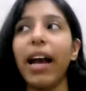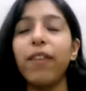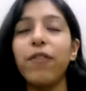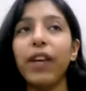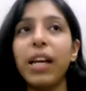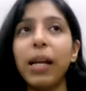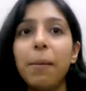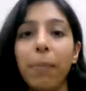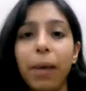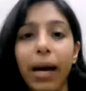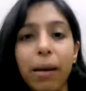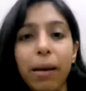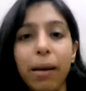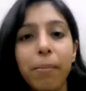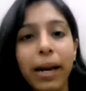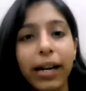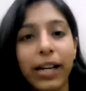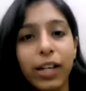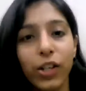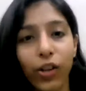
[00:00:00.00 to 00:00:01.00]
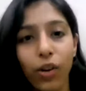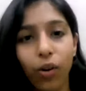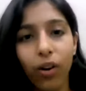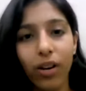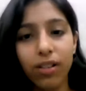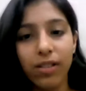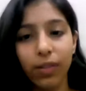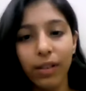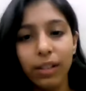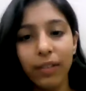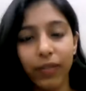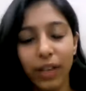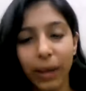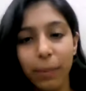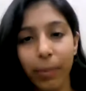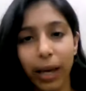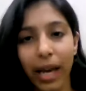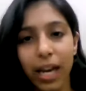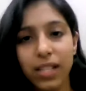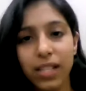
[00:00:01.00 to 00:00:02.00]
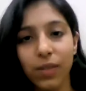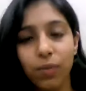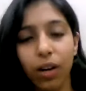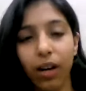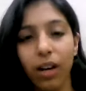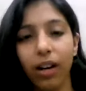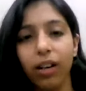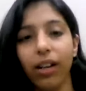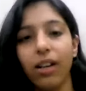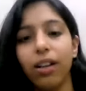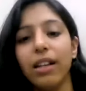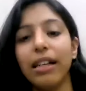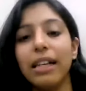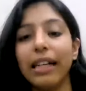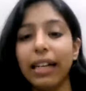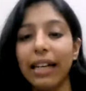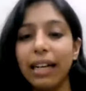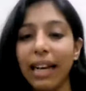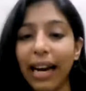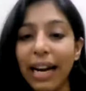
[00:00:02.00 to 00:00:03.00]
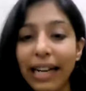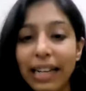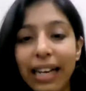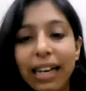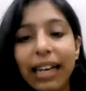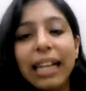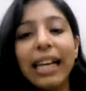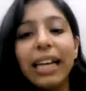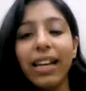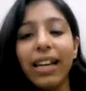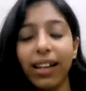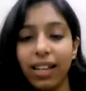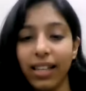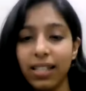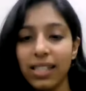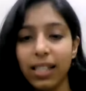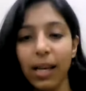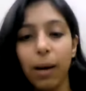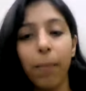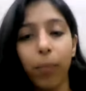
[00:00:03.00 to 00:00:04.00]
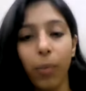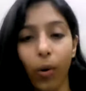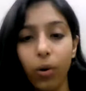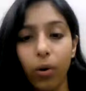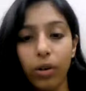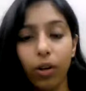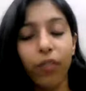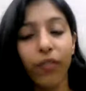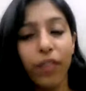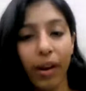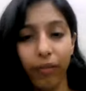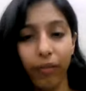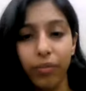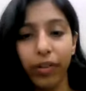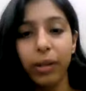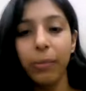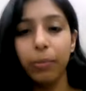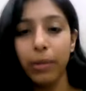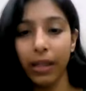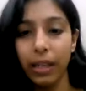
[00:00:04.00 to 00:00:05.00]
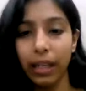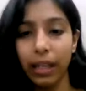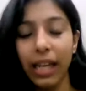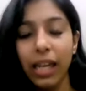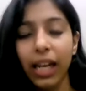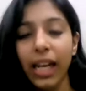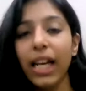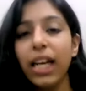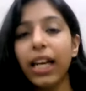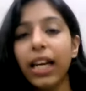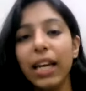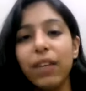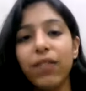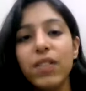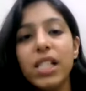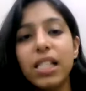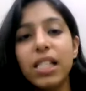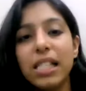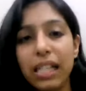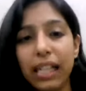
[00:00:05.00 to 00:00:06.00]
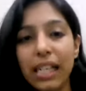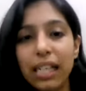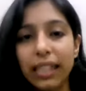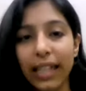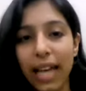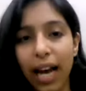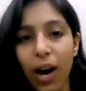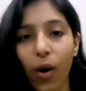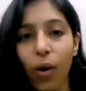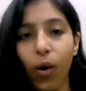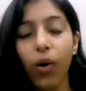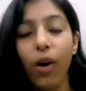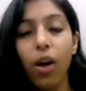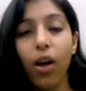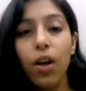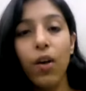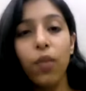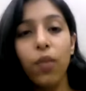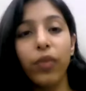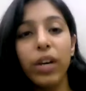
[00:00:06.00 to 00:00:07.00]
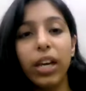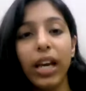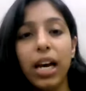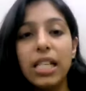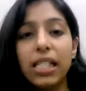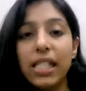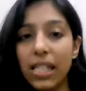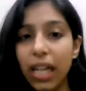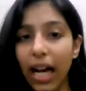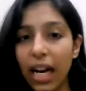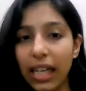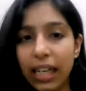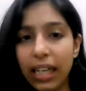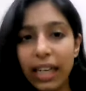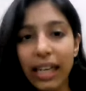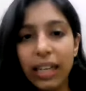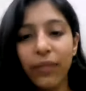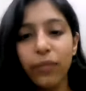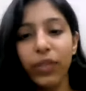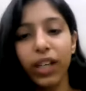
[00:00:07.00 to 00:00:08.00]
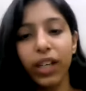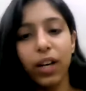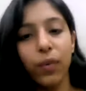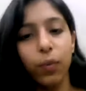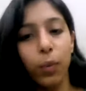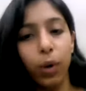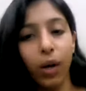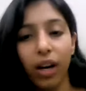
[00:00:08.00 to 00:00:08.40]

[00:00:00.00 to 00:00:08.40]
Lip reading: I feel my mentors in VBS were greatly in support of everybody. Even still now, we are studying, we are